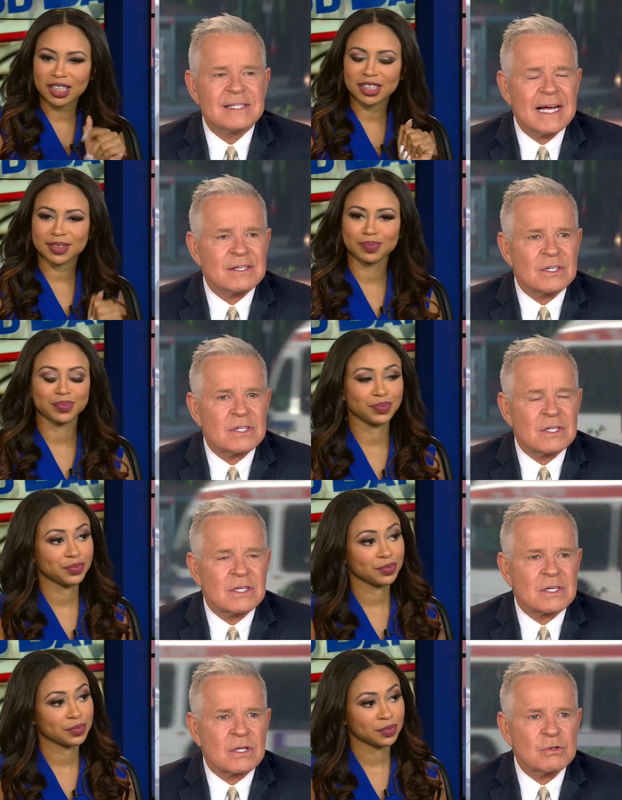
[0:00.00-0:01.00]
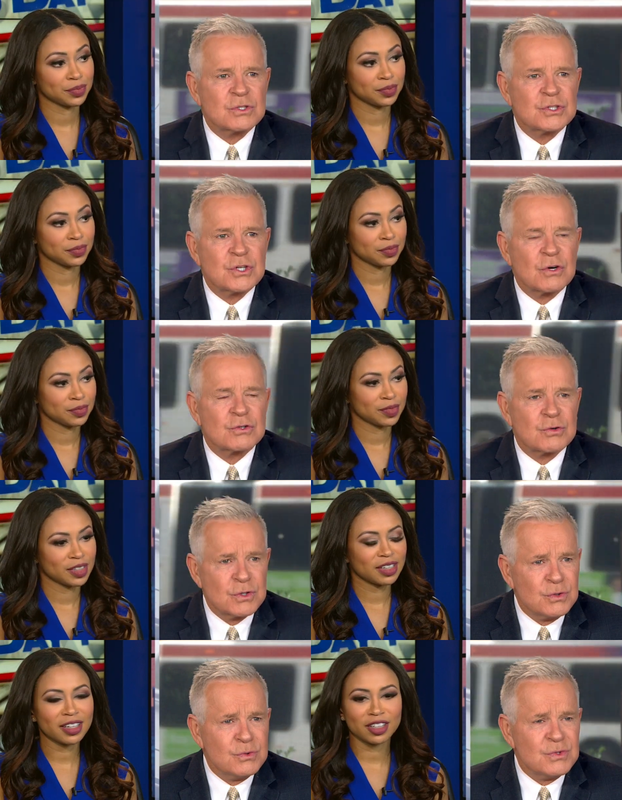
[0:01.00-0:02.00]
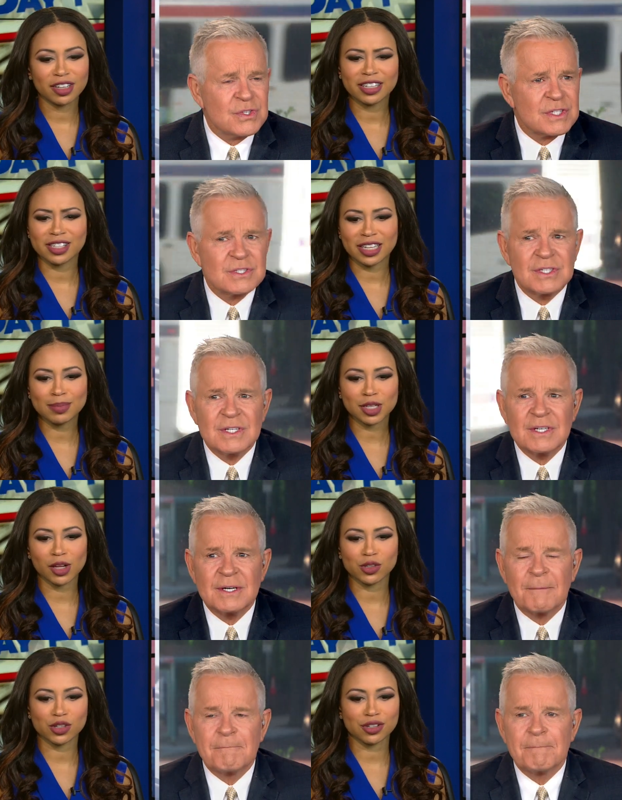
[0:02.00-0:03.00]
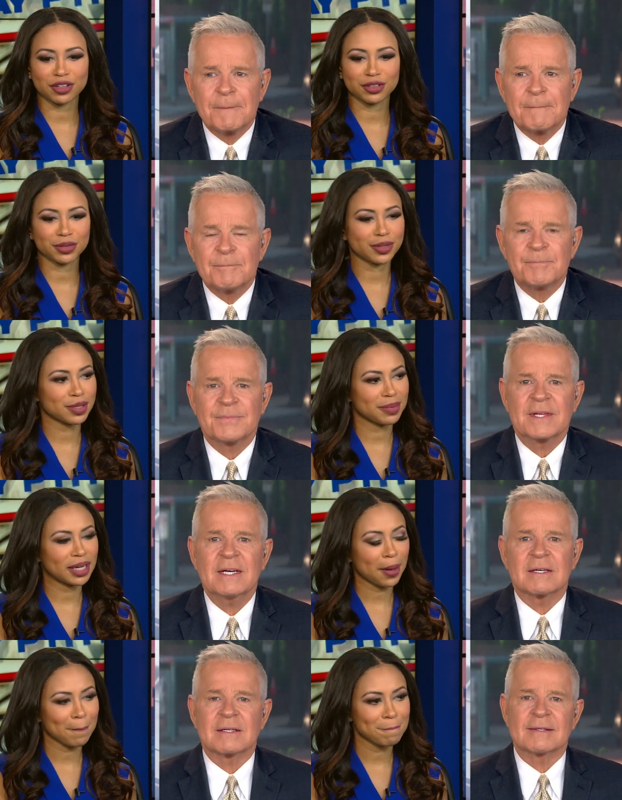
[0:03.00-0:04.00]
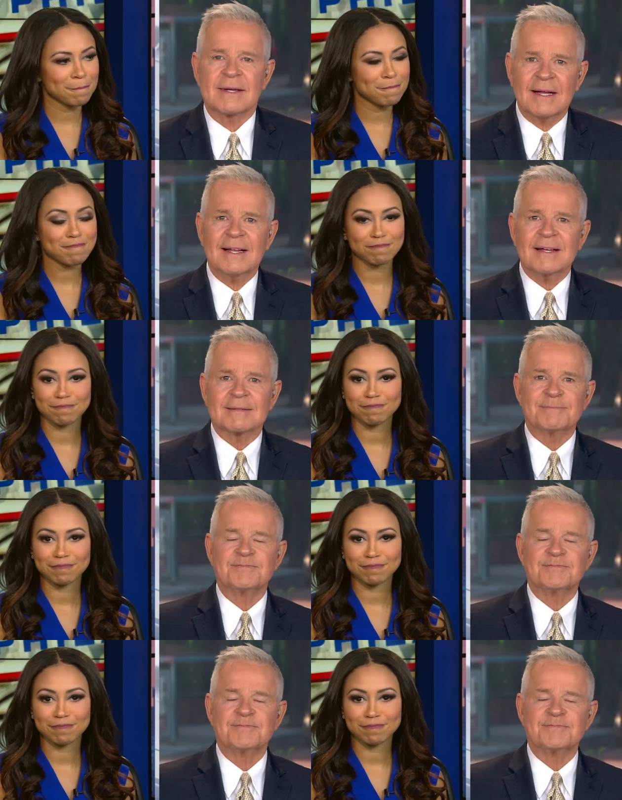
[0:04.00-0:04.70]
Speaker 1: Is that close to chartreuse. It, it seems close to chartreuse to me. Yeah, I like it.